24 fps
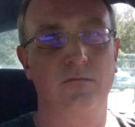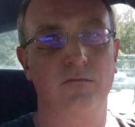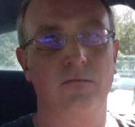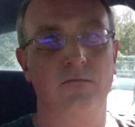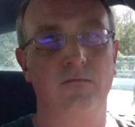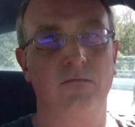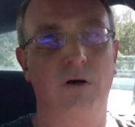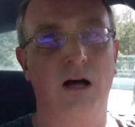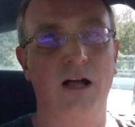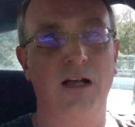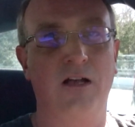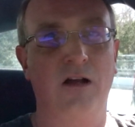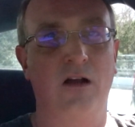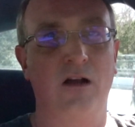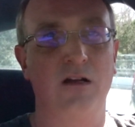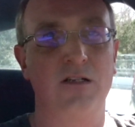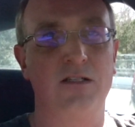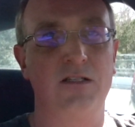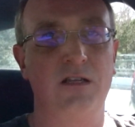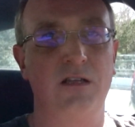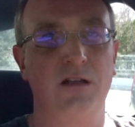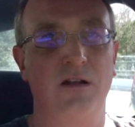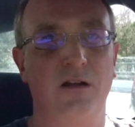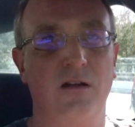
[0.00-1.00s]
In my car,
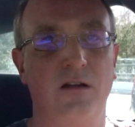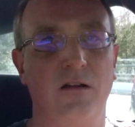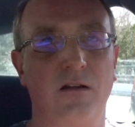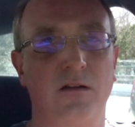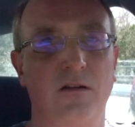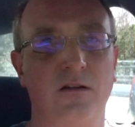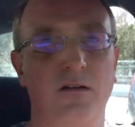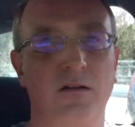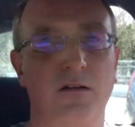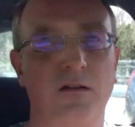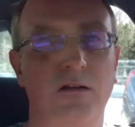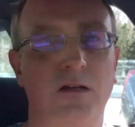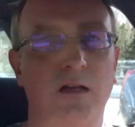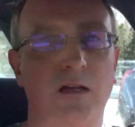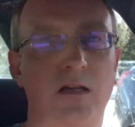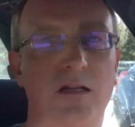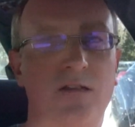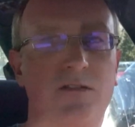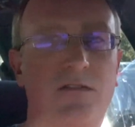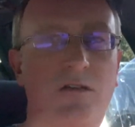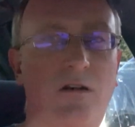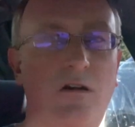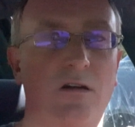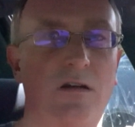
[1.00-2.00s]
it's here. In
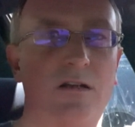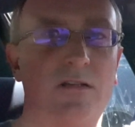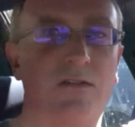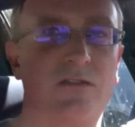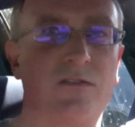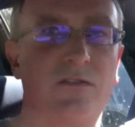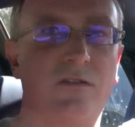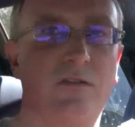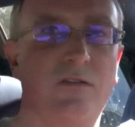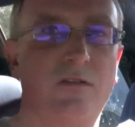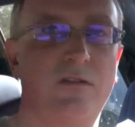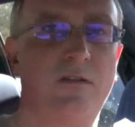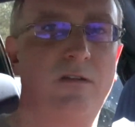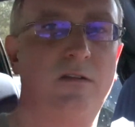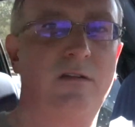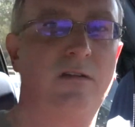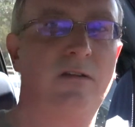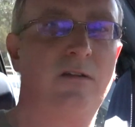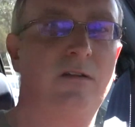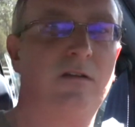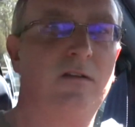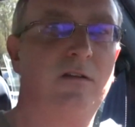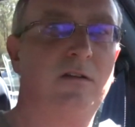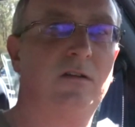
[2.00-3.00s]
this car, it's
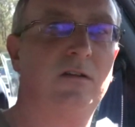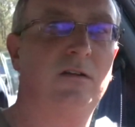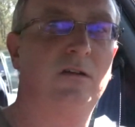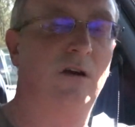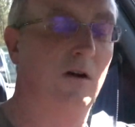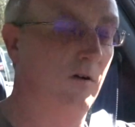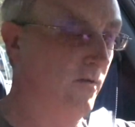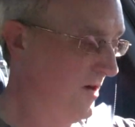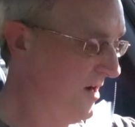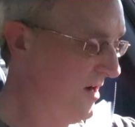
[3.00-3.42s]
over